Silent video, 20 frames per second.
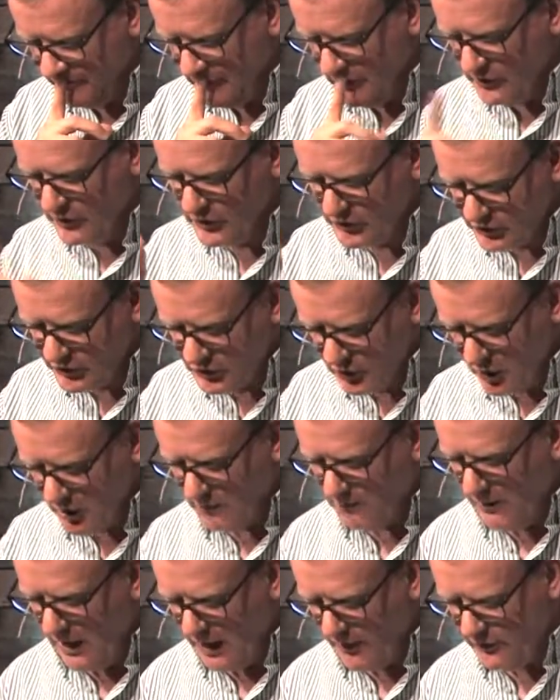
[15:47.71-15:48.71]

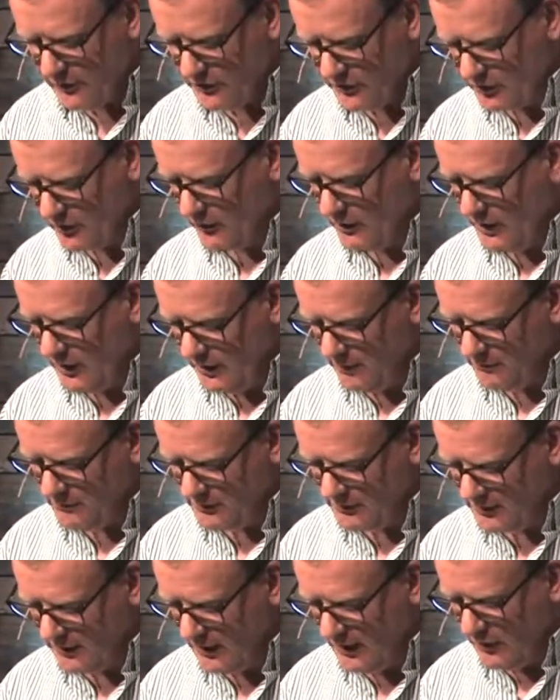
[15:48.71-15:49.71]
Disturbed by the
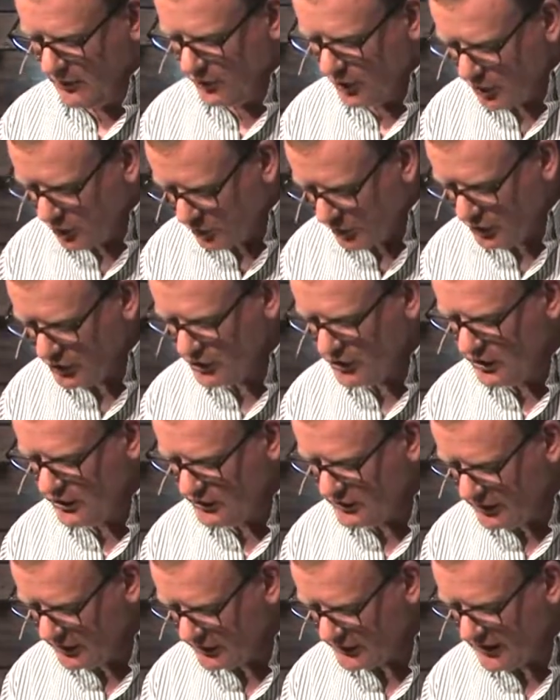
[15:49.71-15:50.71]
screams, the
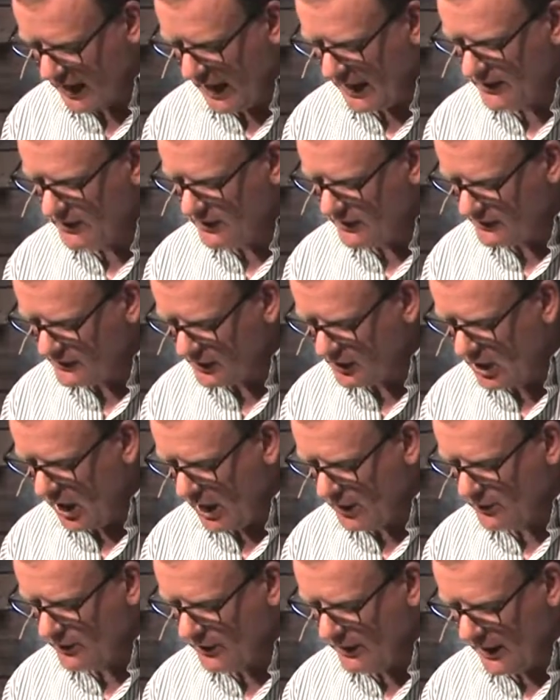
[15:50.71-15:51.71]
Christians decided as a
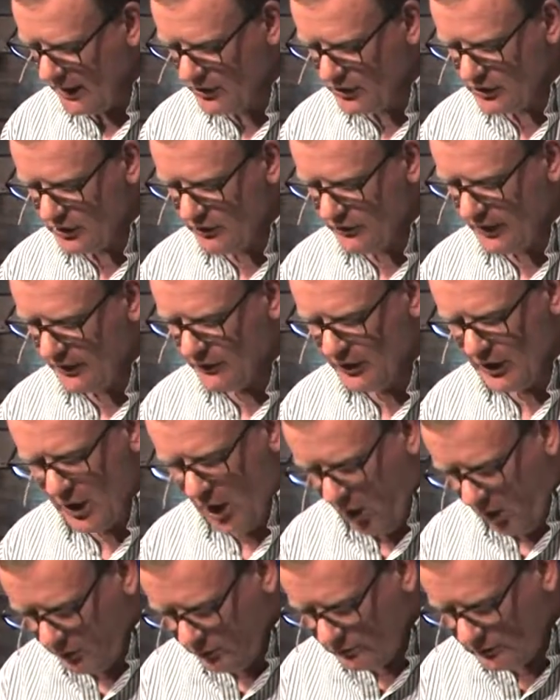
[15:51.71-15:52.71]
congregation that the
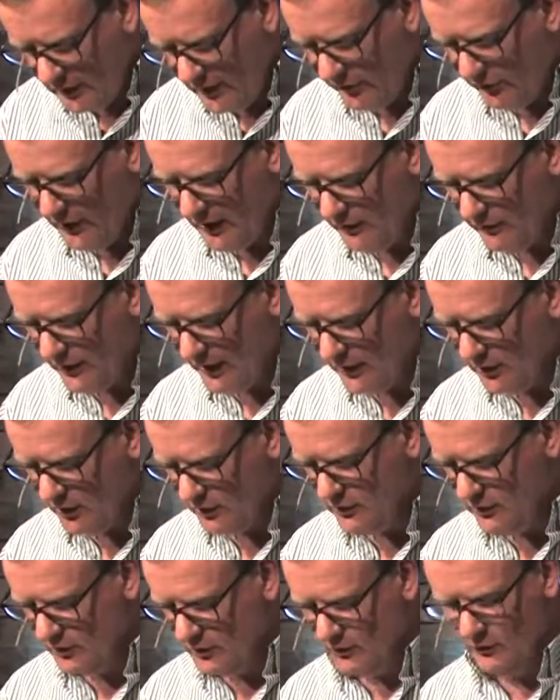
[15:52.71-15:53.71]
only thing they could
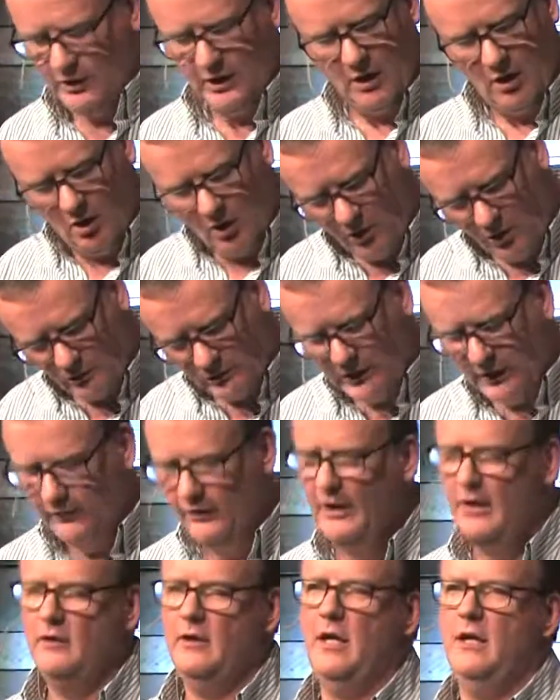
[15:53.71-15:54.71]
do, the only
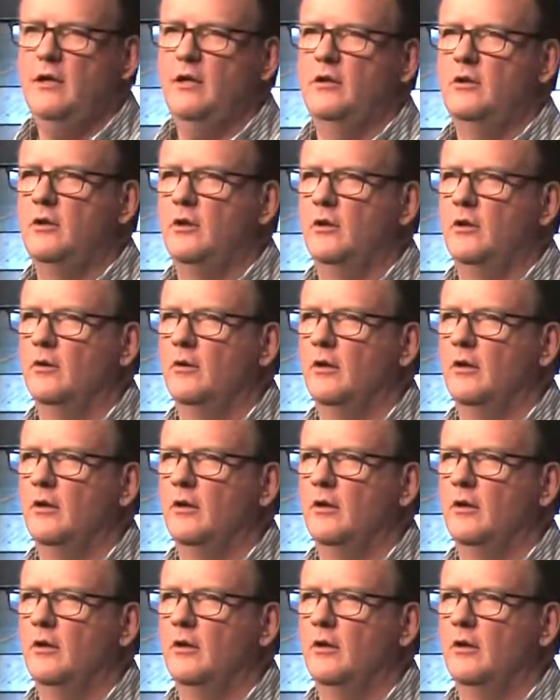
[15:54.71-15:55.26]
thing they could do,